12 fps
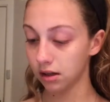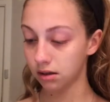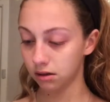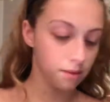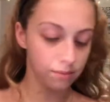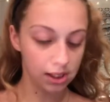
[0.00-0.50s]

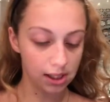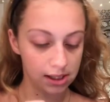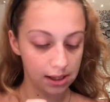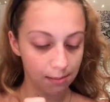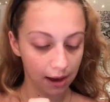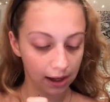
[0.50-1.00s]
I'm just going to
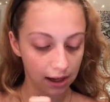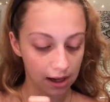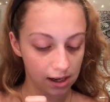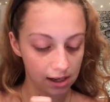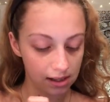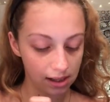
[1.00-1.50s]
dip back
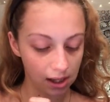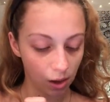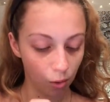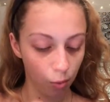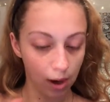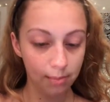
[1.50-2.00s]
in. It is like
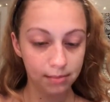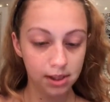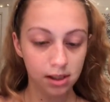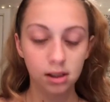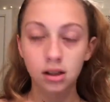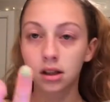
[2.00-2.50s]
a
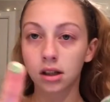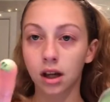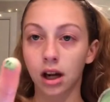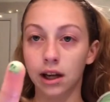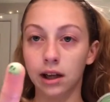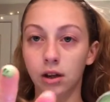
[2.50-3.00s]
whipped
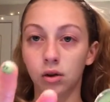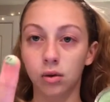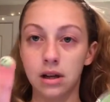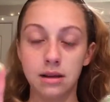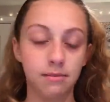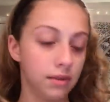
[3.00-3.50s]
kind of
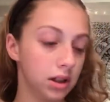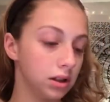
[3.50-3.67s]
cream.